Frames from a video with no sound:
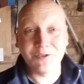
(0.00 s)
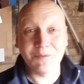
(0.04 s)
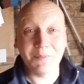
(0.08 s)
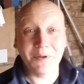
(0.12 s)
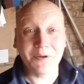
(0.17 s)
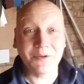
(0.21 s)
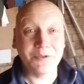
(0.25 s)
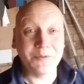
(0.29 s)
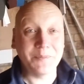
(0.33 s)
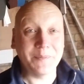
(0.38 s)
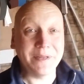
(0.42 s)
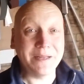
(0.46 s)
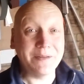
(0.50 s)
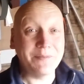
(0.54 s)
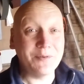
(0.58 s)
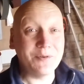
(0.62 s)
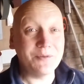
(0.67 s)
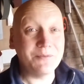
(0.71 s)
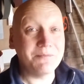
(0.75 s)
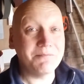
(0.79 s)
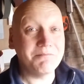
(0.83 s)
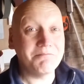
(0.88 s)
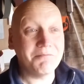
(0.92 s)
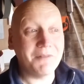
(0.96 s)
to most
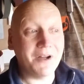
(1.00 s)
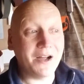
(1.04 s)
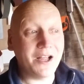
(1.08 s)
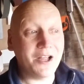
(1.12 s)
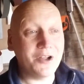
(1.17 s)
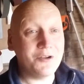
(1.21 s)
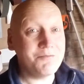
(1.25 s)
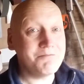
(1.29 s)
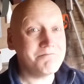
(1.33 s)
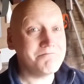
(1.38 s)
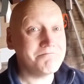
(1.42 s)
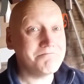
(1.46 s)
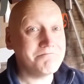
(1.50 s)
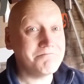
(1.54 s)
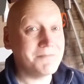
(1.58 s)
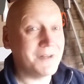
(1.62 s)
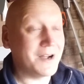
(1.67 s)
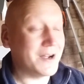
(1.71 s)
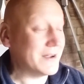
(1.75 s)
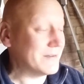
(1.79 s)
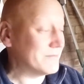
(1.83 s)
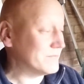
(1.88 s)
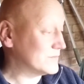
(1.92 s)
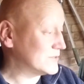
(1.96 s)
people. I hope.
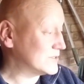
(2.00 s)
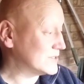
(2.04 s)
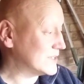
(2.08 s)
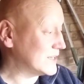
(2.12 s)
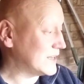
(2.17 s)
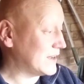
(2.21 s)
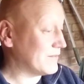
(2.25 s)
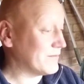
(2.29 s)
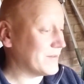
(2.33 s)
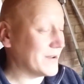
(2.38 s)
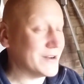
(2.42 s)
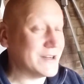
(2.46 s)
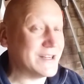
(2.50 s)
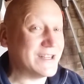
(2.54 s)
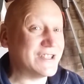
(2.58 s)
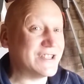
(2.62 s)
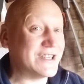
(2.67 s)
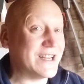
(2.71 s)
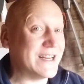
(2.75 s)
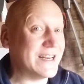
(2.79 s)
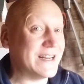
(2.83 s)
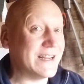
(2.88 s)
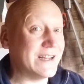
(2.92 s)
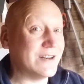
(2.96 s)
I've only
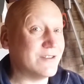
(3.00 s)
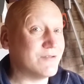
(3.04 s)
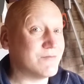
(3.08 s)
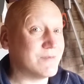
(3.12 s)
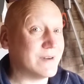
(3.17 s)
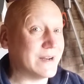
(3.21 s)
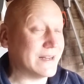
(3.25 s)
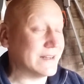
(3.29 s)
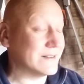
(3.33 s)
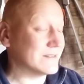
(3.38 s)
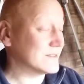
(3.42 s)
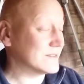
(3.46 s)
seen it in a ring,